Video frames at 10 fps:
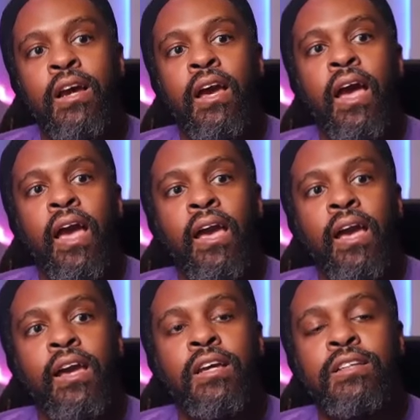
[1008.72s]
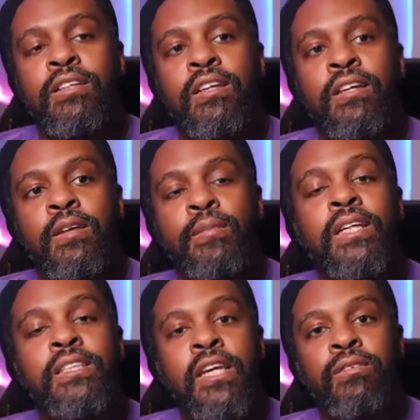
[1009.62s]
and
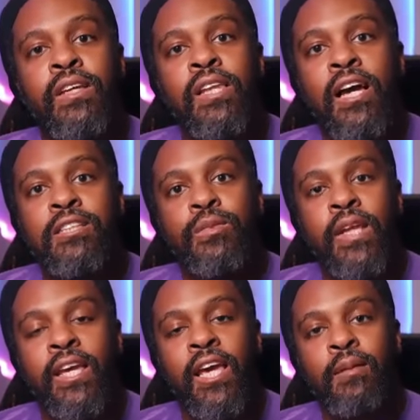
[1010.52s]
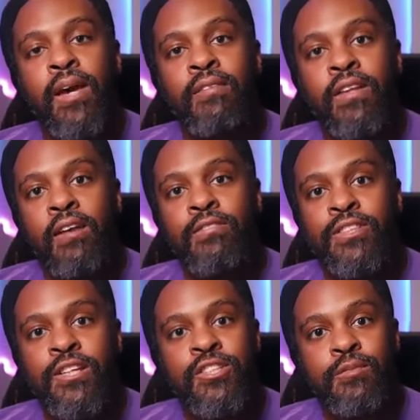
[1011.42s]
because they realized when they kept having
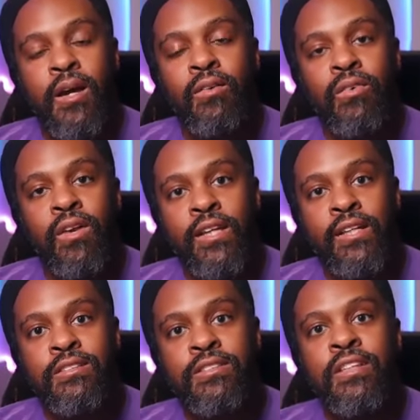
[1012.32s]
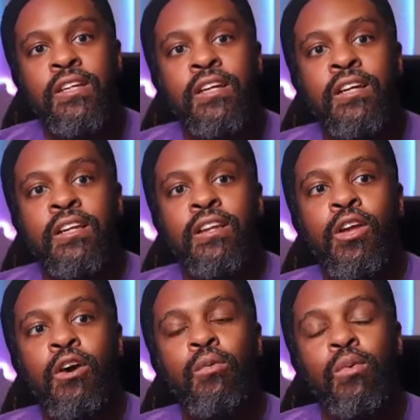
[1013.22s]
conversations about race,
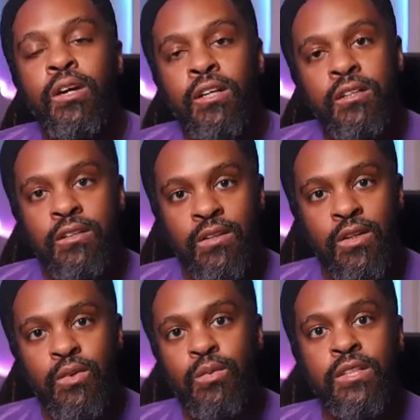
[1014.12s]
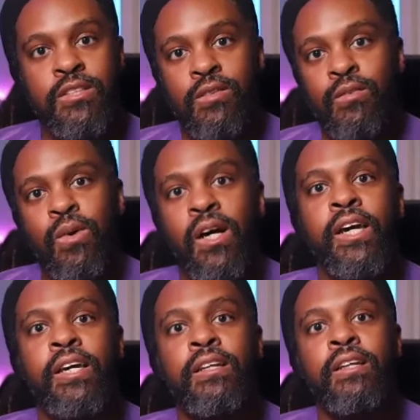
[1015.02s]
no one who wasn't
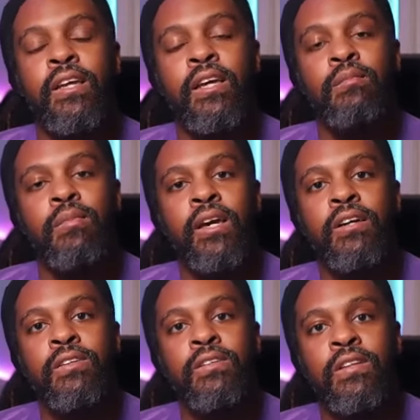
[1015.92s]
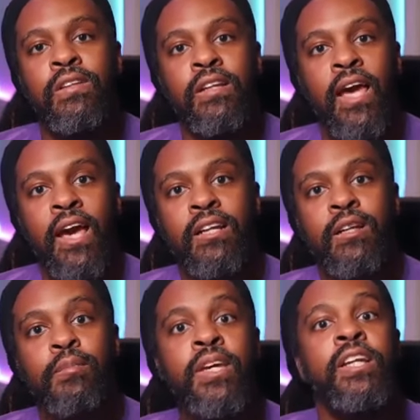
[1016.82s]
white and male had an
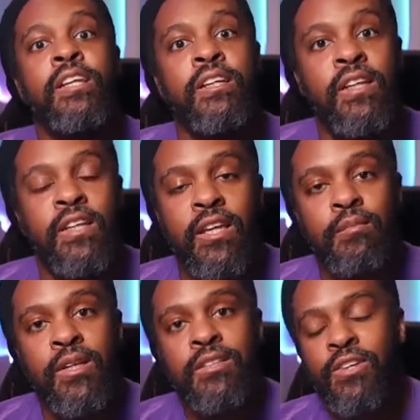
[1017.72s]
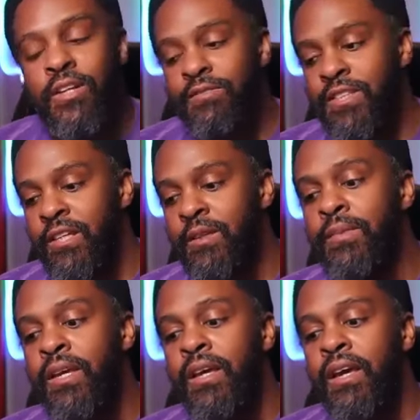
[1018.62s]
opinion in the administrative team.
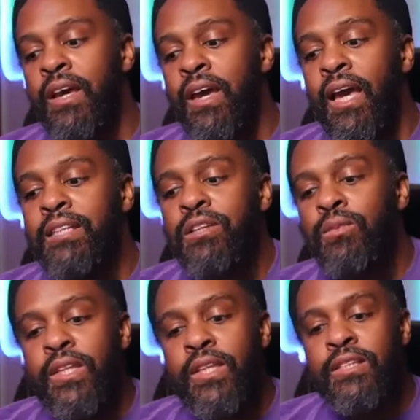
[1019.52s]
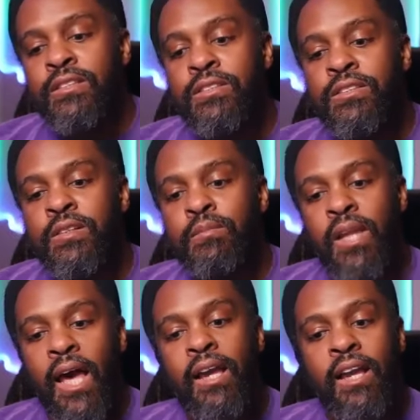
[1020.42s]
And so when this
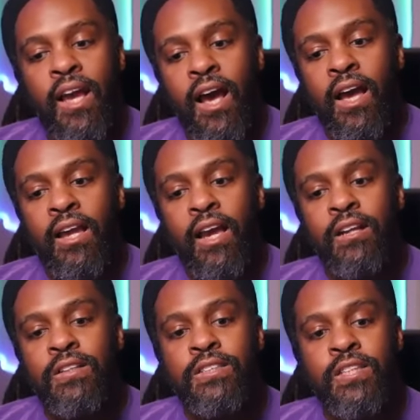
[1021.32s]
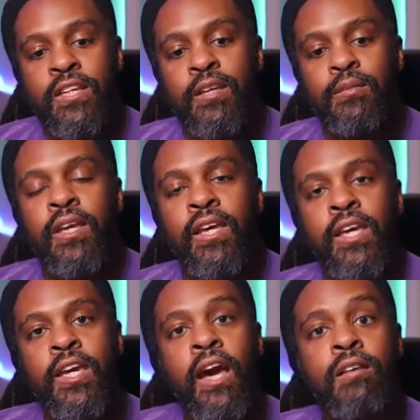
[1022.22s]
black guy got on the team,
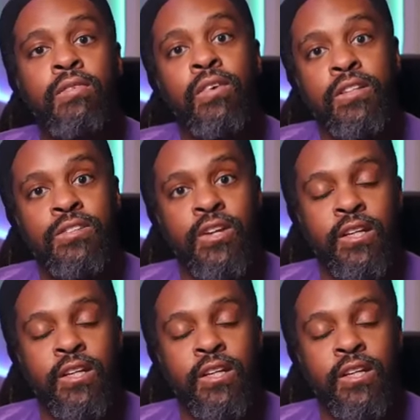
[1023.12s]
he got frustrated, or